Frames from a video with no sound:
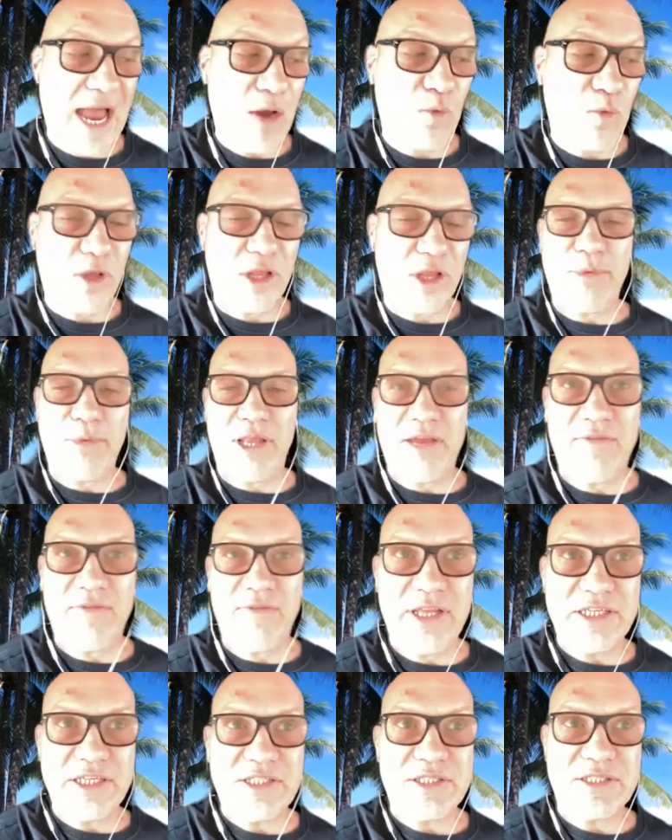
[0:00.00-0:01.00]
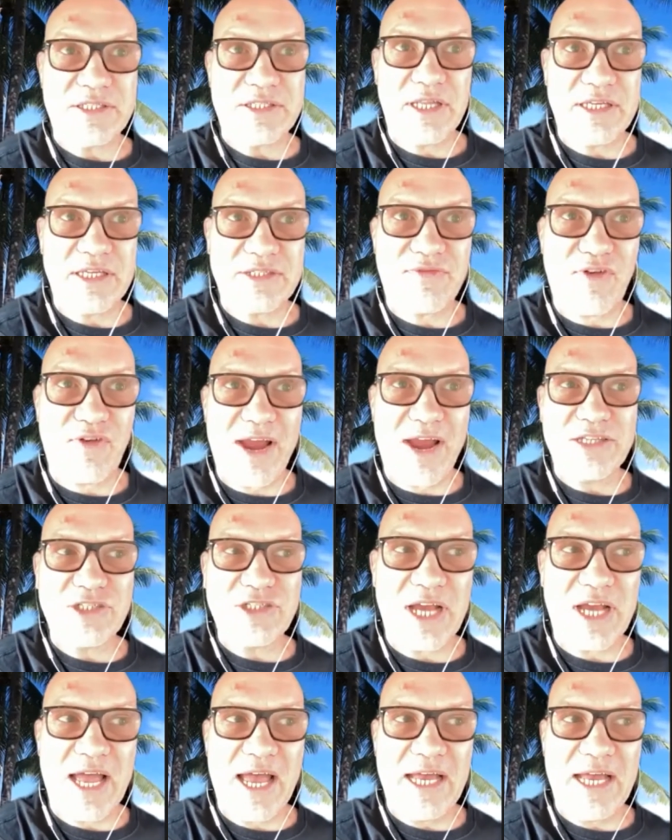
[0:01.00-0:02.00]
"I really believe in this
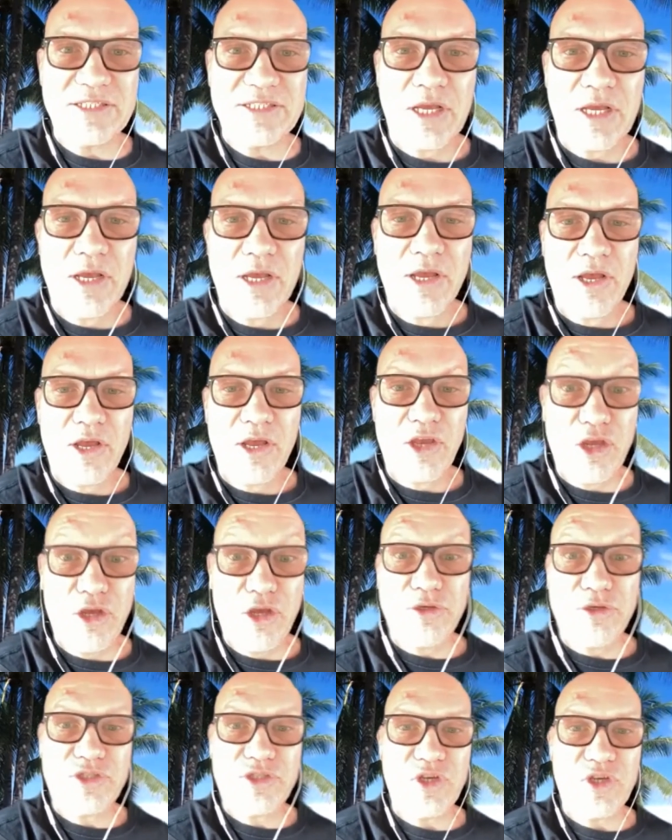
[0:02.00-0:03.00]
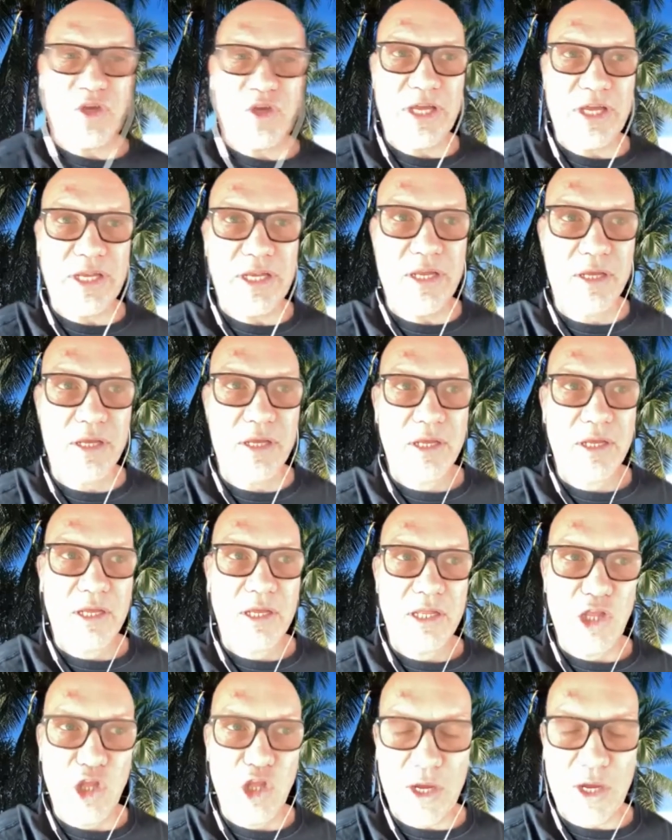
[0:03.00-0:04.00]
franchise. You should
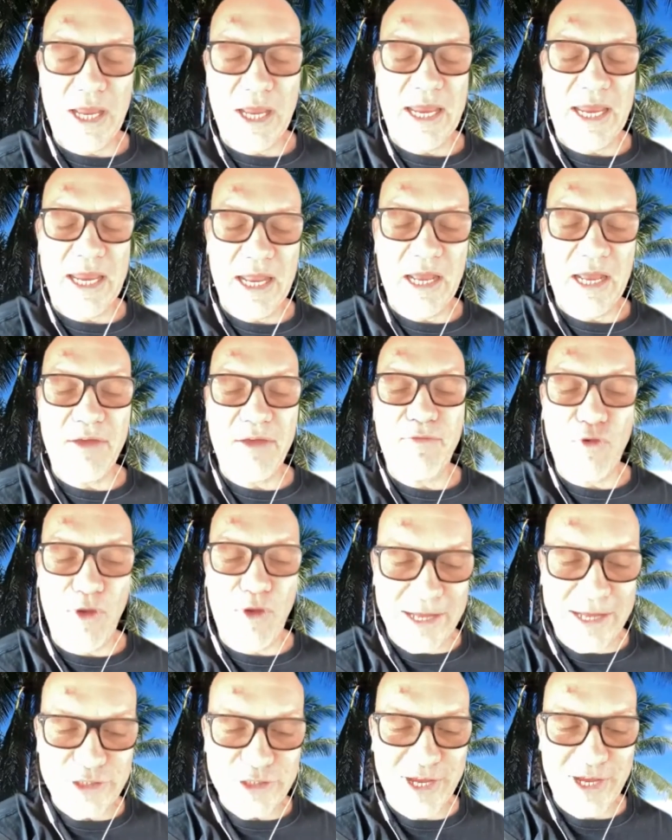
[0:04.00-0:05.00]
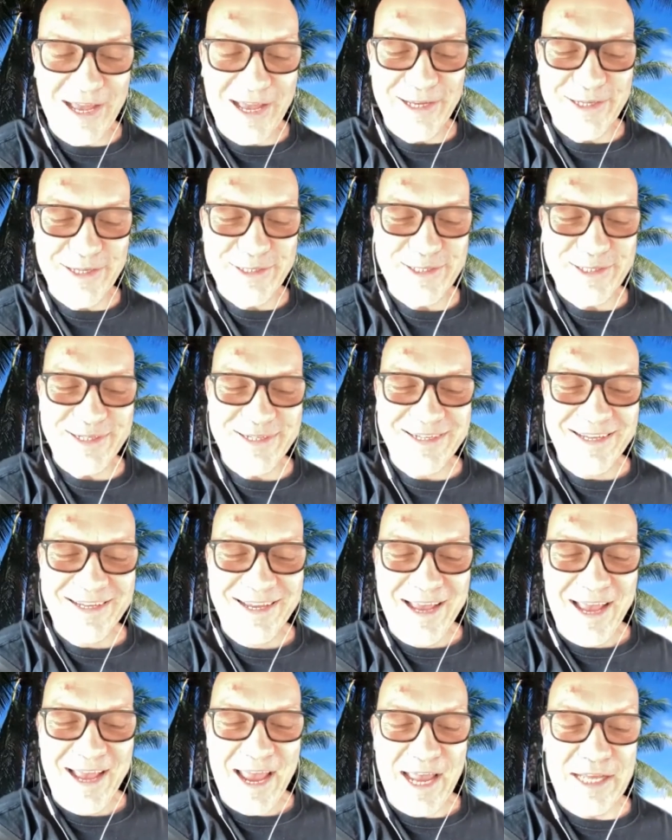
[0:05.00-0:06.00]
look at getting a franchise."
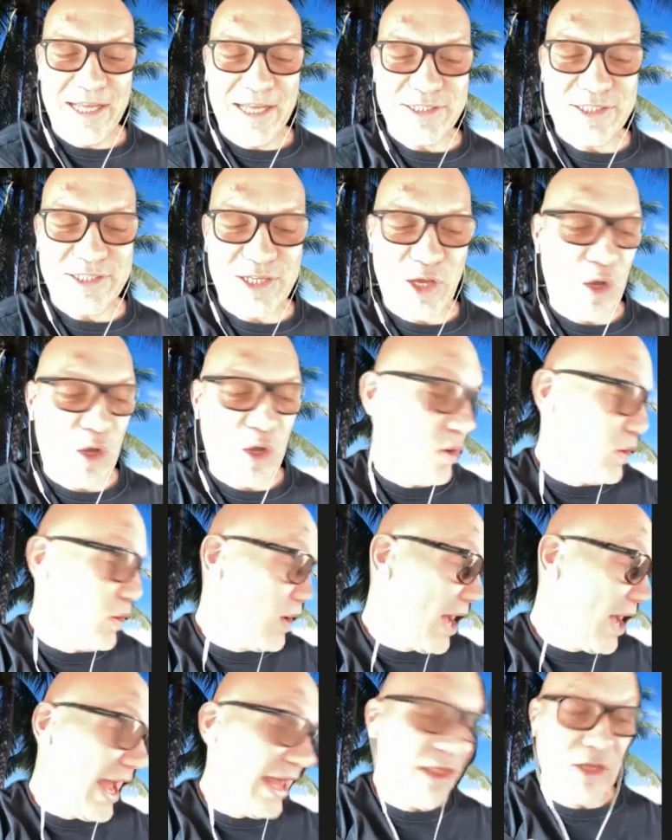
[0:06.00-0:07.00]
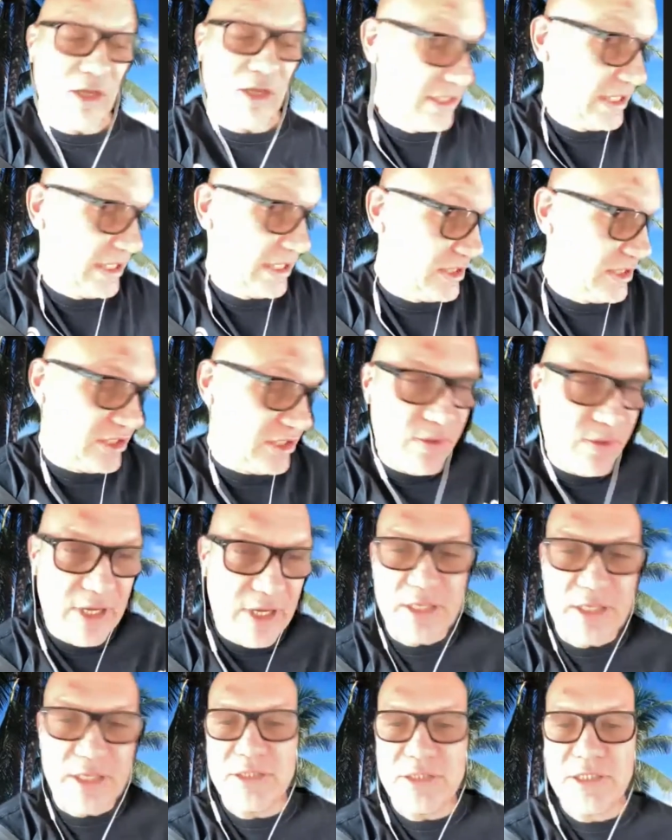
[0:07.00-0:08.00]
And so I looked into
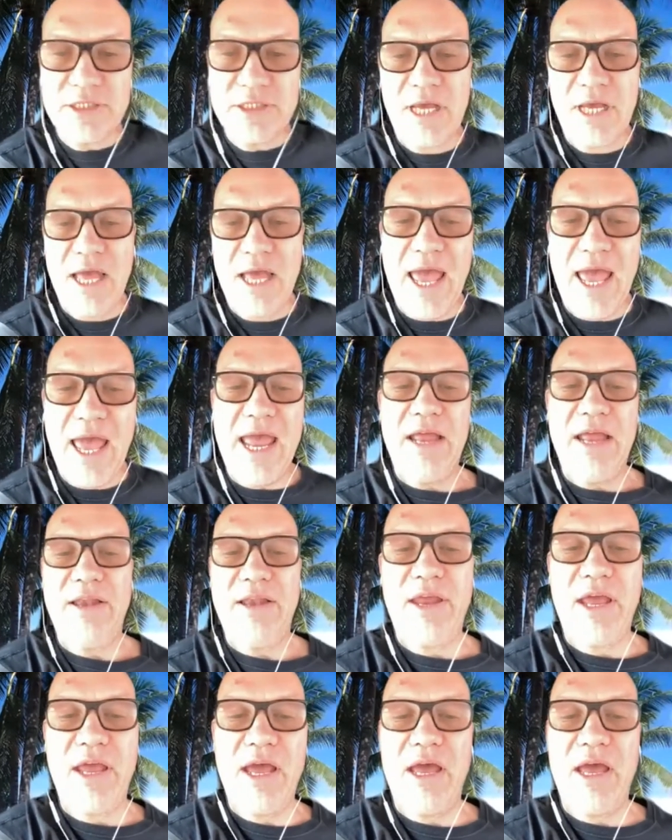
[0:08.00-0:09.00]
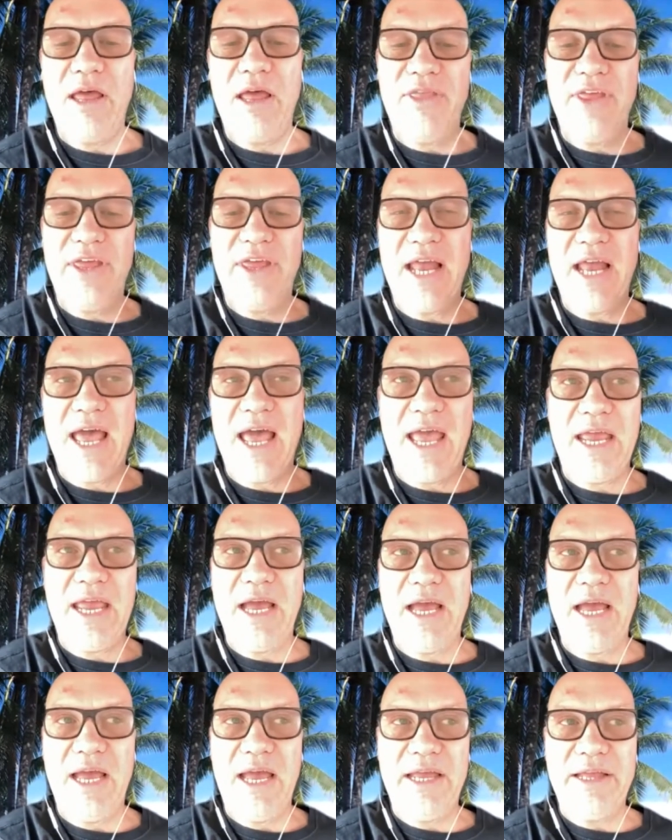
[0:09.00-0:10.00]
it, and then I
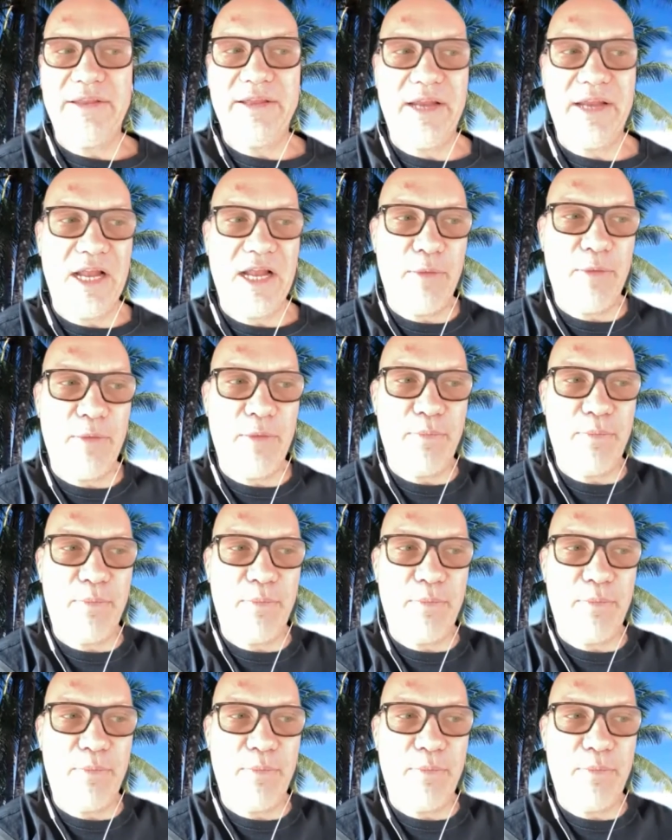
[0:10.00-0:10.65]
ended up